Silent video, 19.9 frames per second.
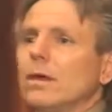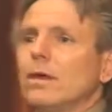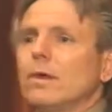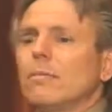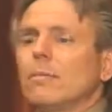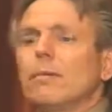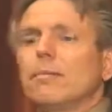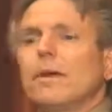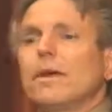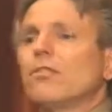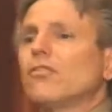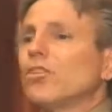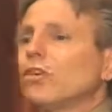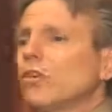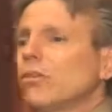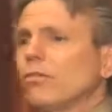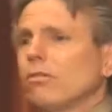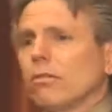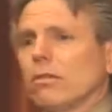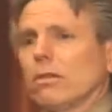But my
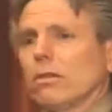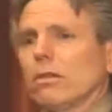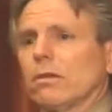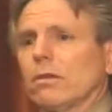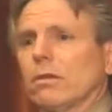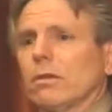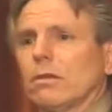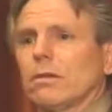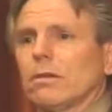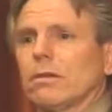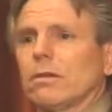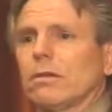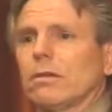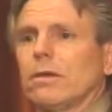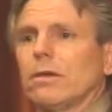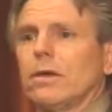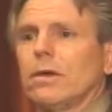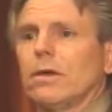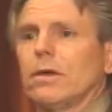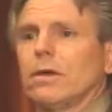children,
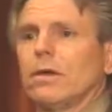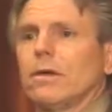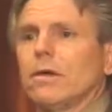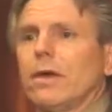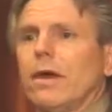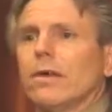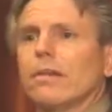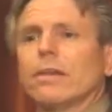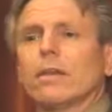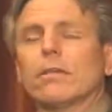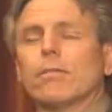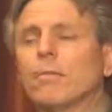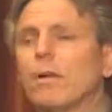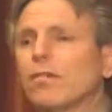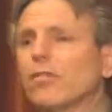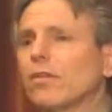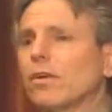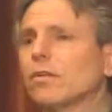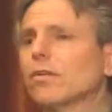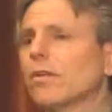
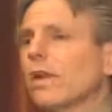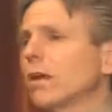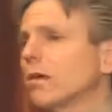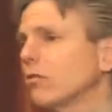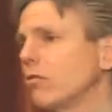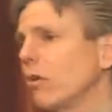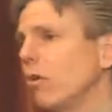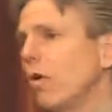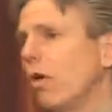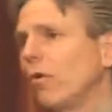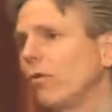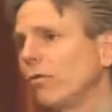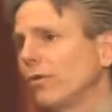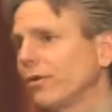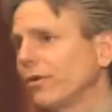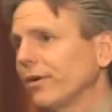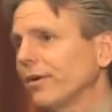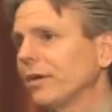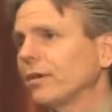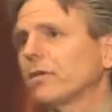especially as they grow
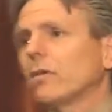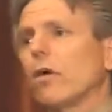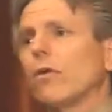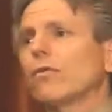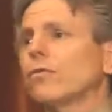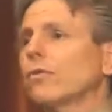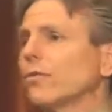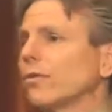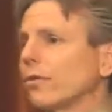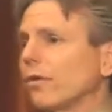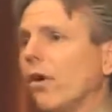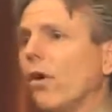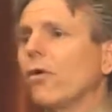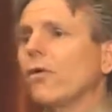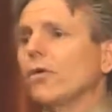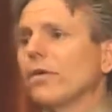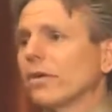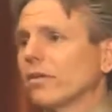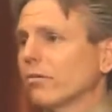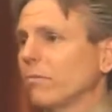older and go through their
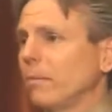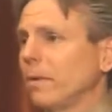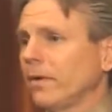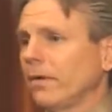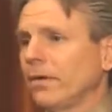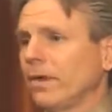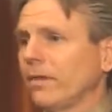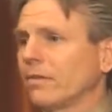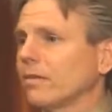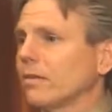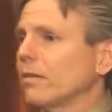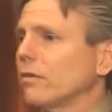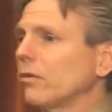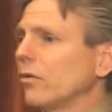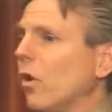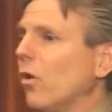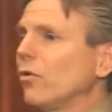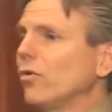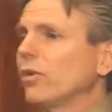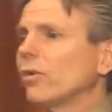own experience and
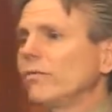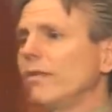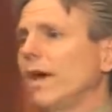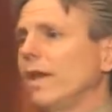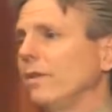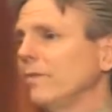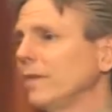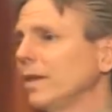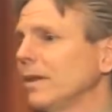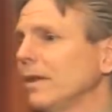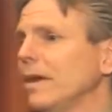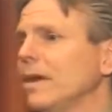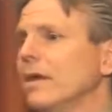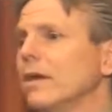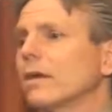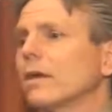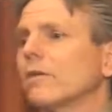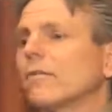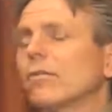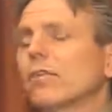their own development,
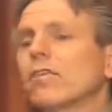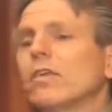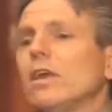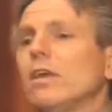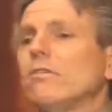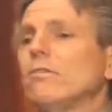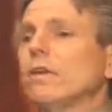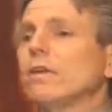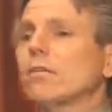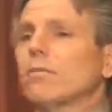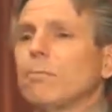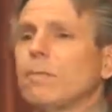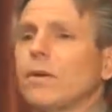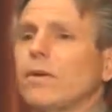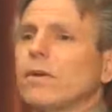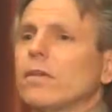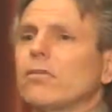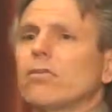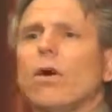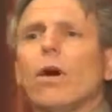could receive and
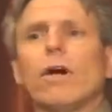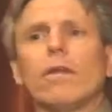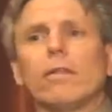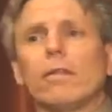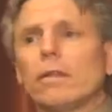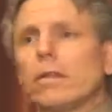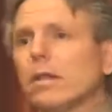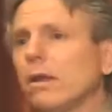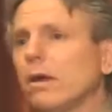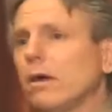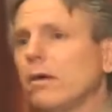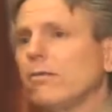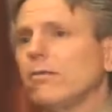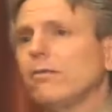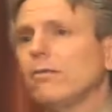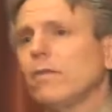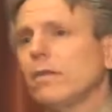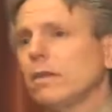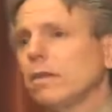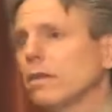experience all the
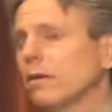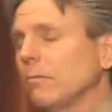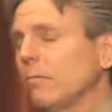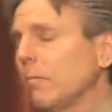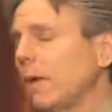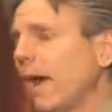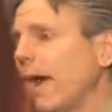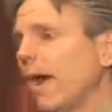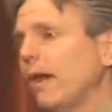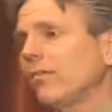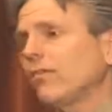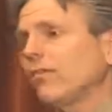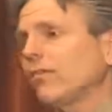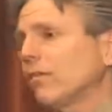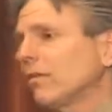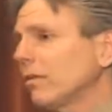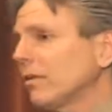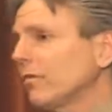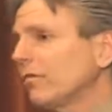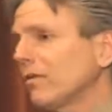love and the
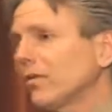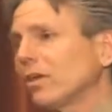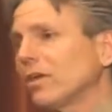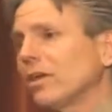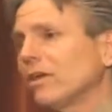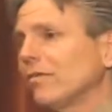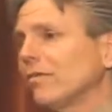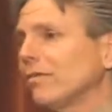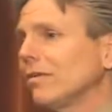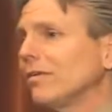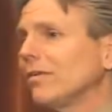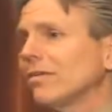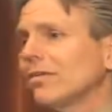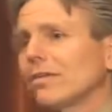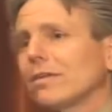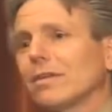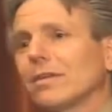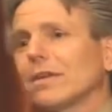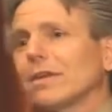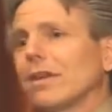compassion and the forgiveness
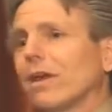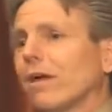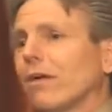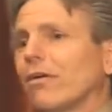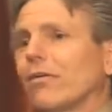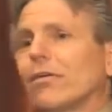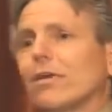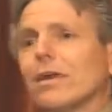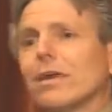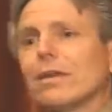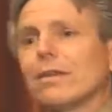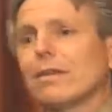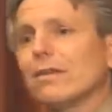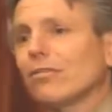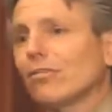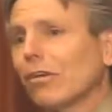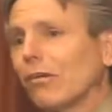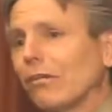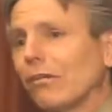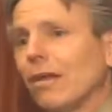and the caring and the
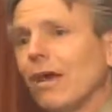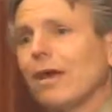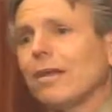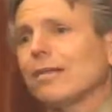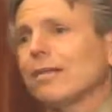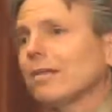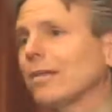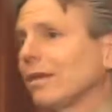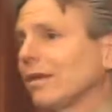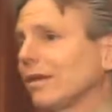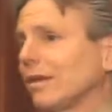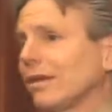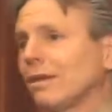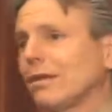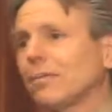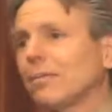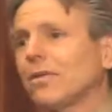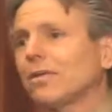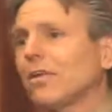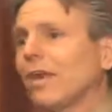generosity and
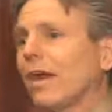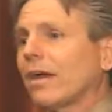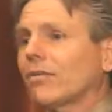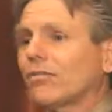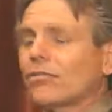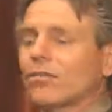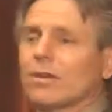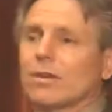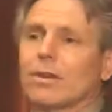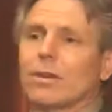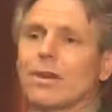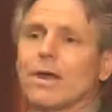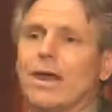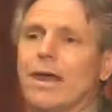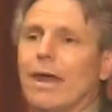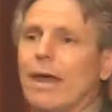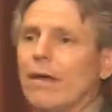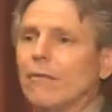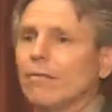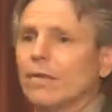the protection,
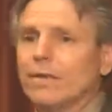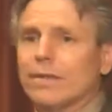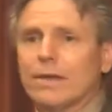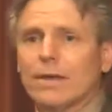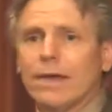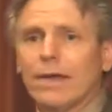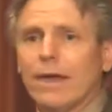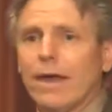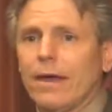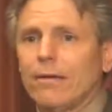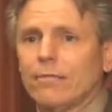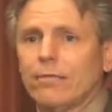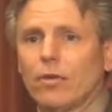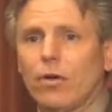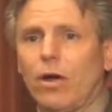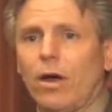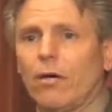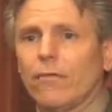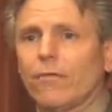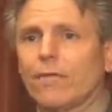everything I have to
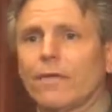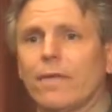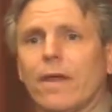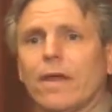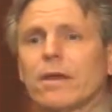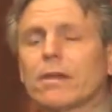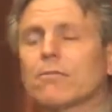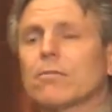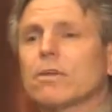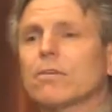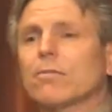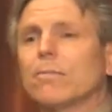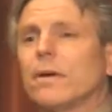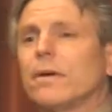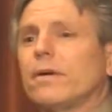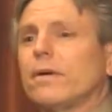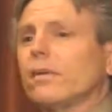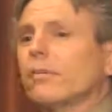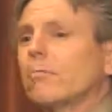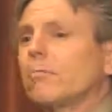offer. They could
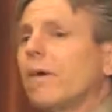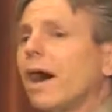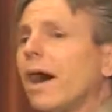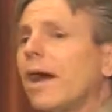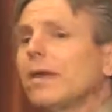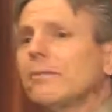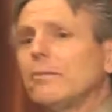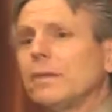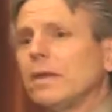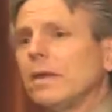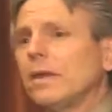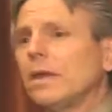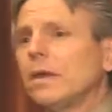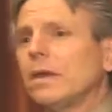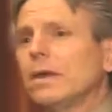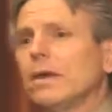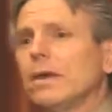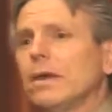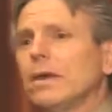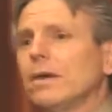experience my
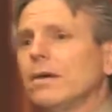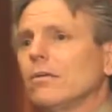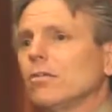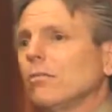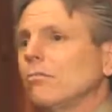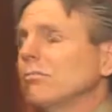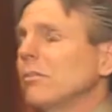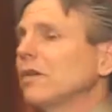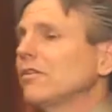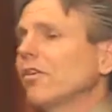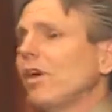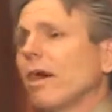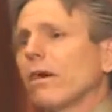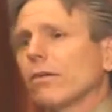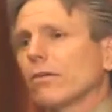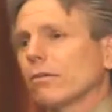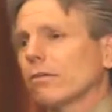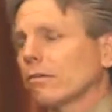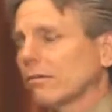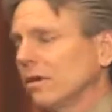being to a much
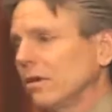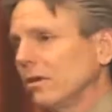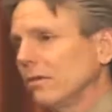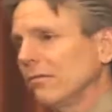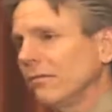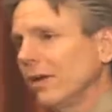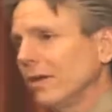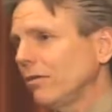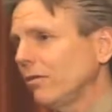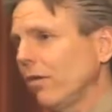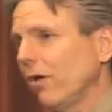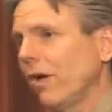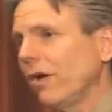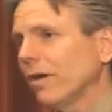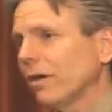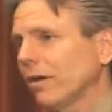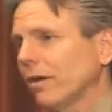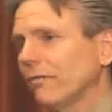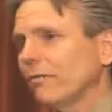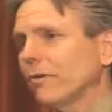higher degree than my
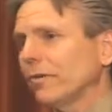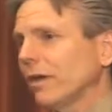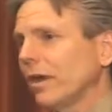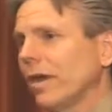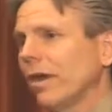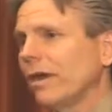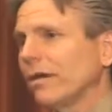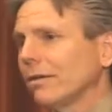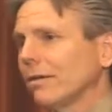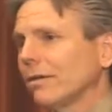dog ever can.